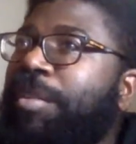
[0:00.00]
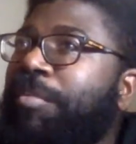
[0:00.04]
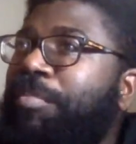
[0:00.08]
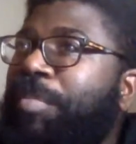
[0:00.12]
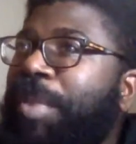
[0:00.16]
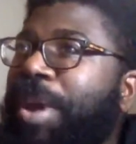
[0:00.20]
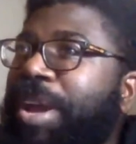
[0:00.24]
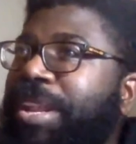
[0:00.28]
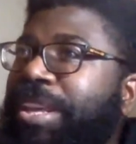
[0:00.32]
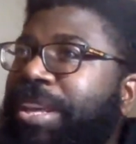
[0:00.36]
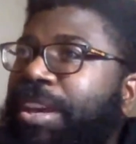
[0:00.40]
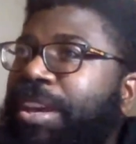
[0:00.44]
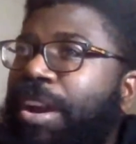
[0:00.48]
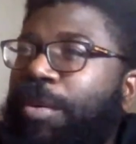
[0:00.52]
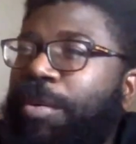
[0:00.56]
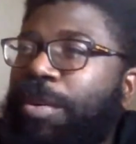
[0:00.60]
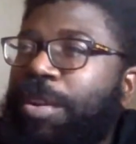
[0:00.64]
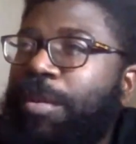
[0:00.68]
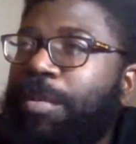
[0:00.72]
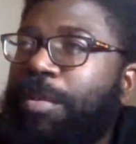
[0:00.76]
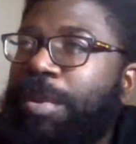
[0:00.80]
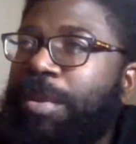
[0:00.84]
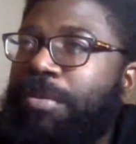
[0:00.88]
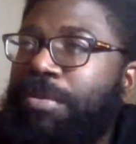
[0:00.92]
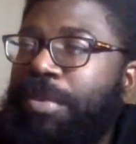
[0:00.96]
but the guy I want to
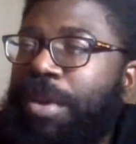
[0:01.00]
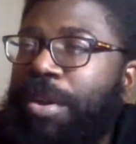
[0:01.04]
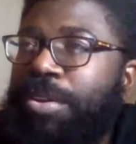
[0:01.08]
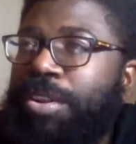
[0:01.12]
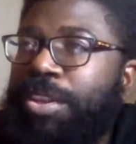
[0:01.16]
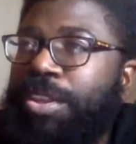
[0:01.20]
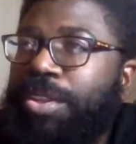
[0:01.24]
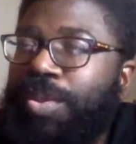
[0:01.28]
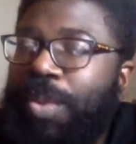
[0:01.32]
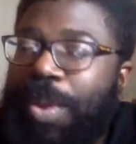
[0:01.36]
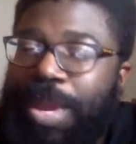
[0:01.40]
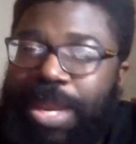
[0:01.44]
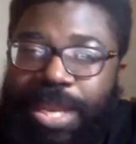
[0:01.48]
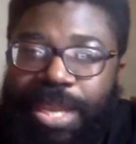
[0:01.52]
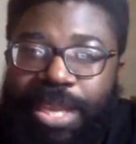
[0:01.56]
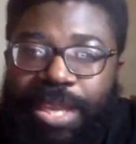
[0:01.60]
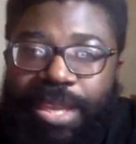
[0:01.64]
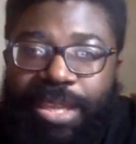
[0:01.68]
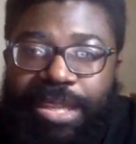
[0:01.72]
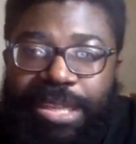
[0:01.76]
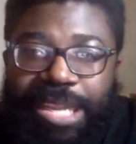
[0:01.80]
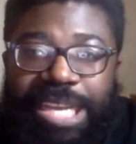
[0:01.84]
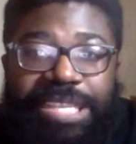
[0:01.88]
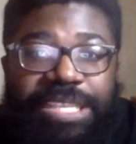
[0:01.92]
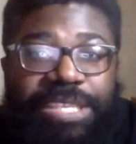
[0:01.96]
be with only 20,
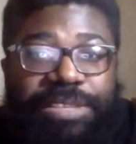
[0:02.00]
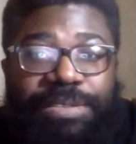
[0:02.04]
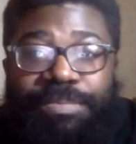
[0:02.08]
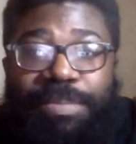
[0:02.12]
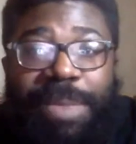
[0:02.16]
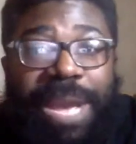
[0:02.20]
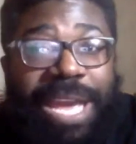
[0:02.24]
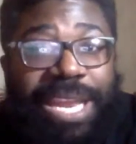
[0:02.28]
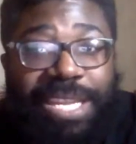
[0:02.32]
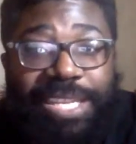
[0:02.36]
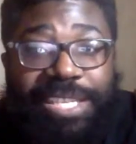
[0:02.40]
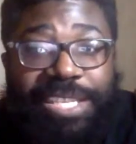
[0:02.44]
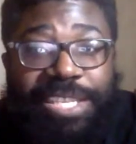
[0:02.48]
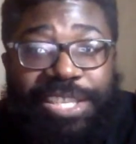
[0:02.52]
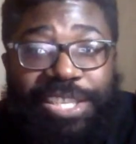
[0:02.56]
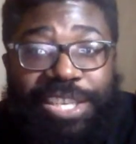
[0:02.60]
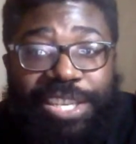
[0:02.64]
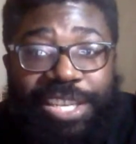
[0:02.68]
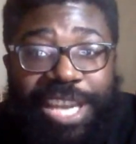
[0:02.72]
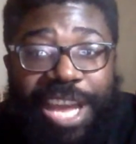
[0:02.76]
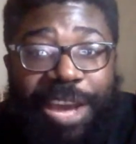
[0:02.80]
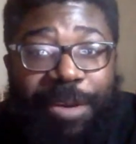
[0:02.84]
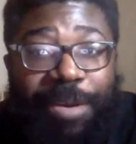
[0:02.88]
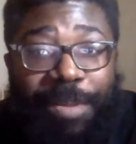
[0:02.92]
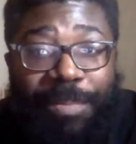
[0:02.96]
that's just my decision.
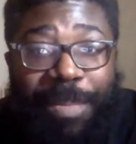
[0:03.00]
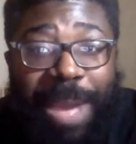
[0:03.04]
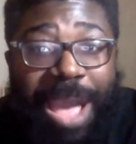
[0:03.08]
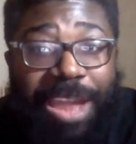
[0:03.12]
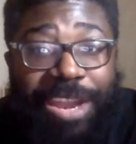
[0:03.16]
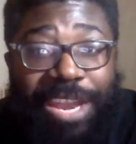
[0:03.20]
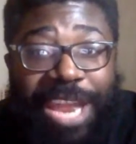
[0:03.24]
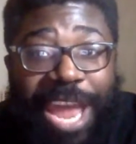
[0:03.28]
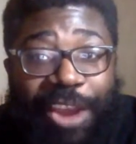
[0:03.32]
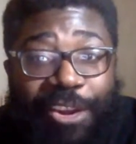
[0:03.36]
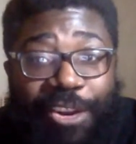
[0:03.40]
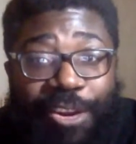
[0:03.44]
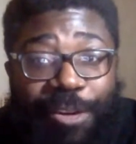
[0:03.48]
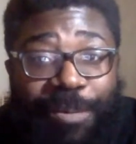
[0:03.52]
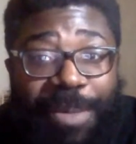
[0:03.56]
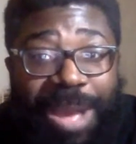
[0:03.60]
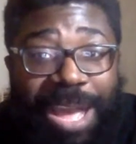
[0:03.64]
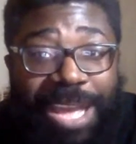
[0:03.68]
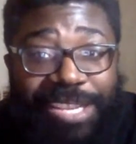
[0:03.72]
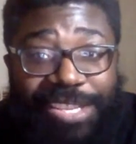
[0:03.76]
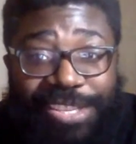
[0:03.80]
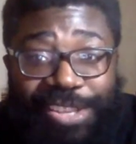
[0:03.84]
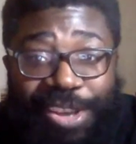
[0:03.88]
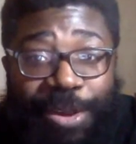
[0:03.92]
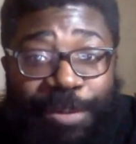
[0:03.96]
Now it might narrow my
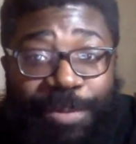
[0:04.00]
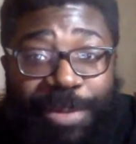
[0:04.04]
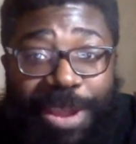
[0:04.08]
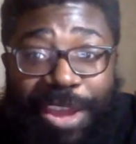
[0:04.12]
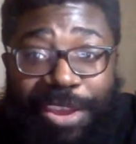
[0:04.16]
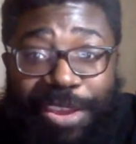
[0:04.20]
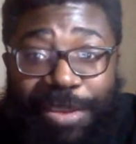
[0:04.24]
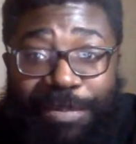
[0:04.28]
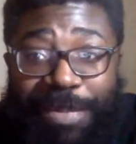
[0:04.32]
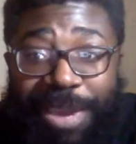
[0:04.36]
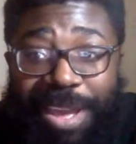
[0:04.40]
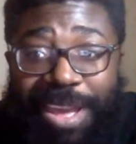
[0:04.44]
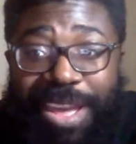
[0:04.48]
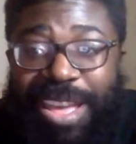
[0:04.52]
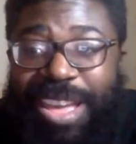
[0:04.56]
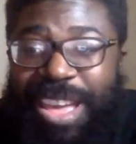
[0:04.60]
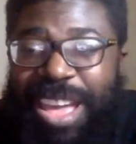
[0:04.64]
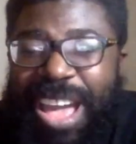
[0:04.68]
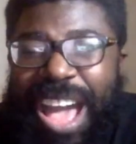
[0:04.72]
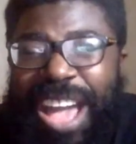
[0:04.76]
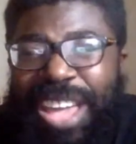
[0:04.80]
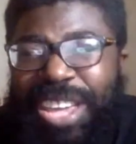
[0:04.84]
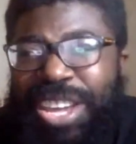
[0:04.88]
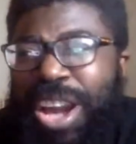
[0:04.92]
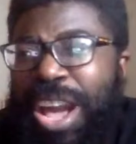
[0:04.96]
scope down.
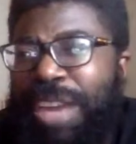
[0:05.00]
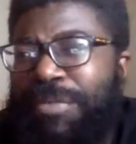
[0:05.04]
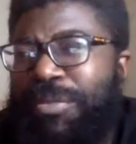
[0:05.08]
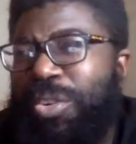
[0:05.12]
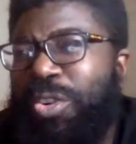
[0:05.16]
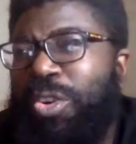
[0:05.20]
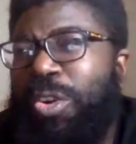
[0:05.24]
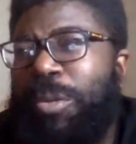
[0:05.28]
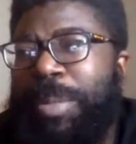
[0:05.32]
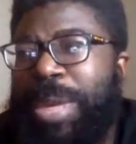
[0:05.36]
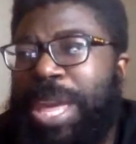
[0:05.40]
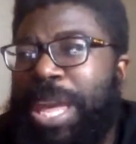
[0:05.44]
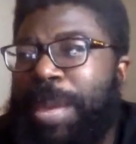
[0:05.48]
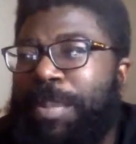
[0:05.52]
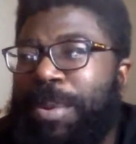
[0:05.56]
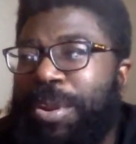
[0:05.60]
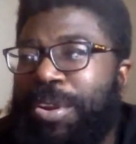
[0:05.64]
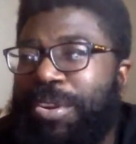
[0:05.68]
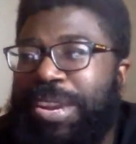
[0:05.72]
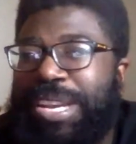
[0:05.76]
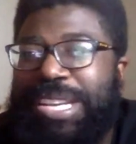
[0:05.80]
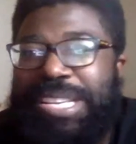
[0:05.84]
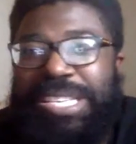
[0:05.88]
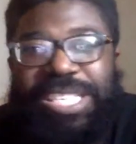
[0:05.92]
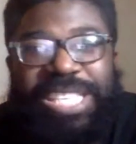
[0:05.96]
You can't even call me a
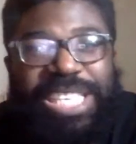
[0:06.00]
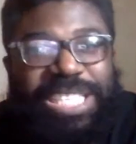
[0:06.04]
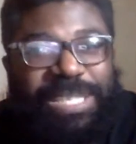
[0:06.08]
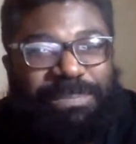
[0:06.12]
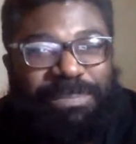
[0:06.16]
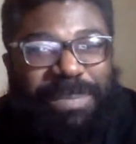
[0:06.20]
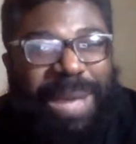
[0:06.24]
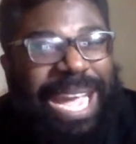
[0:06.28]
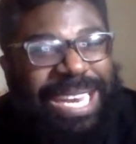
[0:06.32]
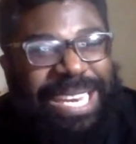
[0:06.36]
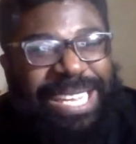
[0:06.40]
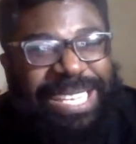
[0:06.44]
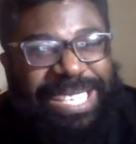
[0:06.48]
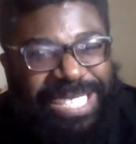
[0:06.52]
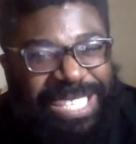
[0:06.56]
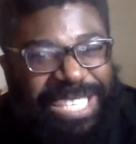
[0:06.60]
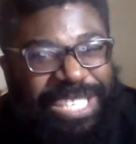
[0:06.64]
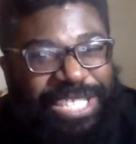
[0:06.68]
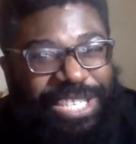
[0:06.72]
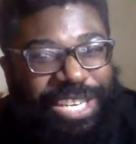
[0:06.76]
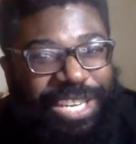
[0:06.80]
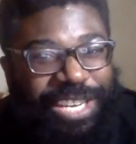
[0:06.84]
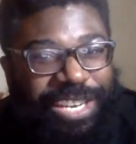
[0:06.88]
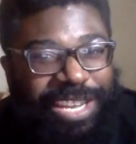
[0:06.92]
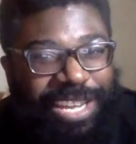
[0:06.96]
hypocrite. It's just my
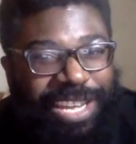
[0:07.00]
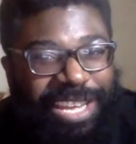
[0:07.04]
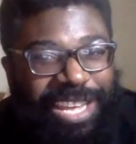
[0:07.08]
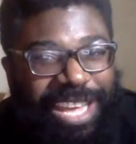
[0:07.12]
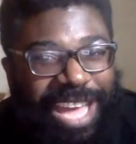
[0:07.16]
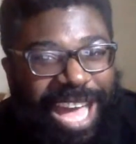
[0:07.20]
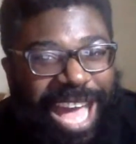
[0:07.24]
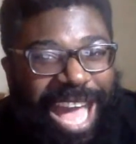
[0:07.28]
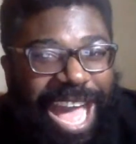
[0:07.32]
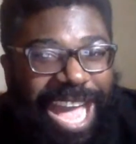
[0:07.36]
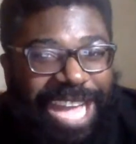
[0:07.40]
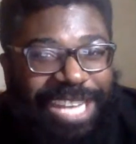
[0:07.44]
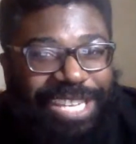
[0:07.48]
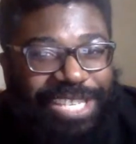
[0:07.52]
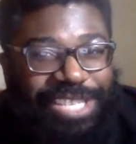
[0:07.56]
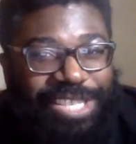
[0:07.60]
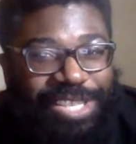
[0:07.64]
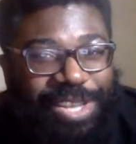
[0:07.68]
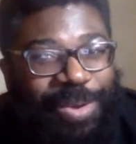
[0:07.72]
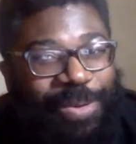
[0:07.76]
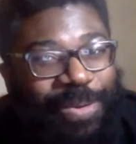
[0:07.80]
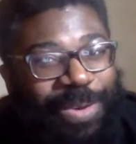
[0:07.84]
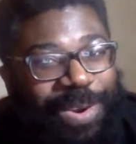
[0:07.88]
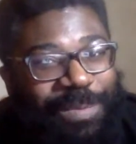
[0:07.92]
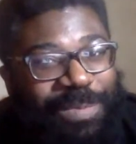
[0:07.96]
decision. I just
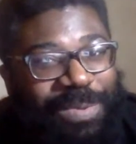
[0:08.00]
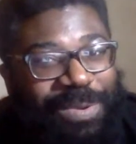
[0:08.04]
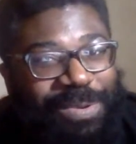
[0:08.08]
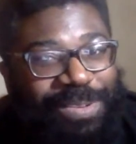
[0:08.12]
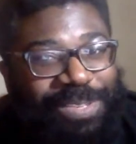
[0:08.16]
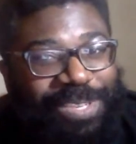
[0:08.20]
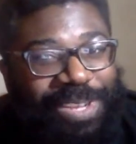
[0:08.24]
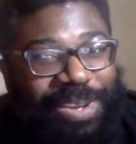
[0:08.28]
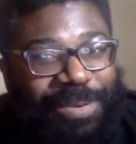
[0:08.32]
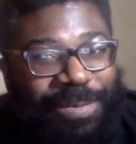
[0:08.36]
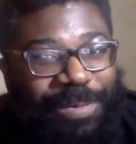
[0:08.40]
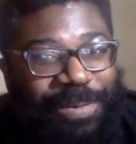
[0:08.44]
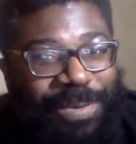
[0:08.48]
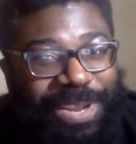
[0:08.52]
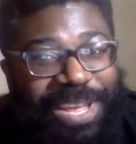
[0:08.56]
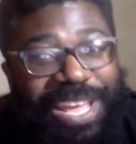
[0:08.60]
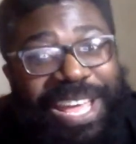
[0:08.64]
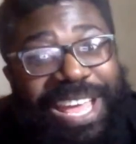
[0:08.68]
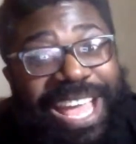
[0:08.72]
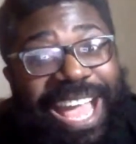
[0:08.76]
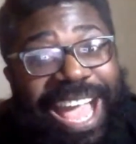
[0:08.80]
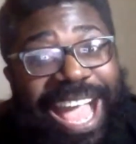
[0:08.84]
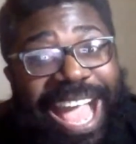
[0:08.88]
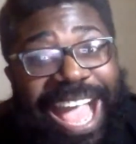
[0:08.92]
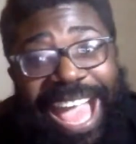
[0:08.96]
don't want to be with someone,
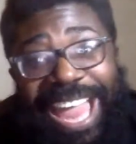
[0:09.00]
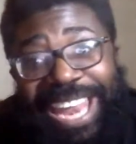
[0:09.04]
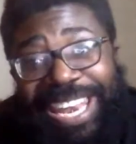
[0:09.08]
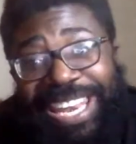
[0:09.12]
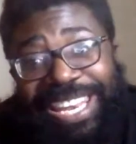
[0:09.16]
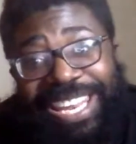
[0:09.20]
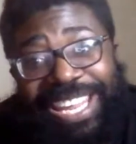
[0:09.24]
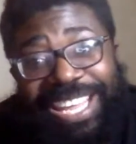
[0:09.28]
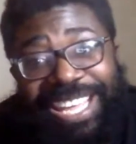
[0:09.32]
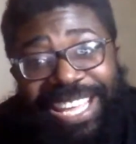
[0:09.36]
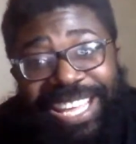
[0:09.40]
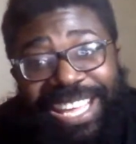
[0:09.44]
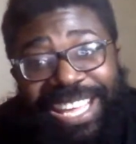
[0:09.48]
and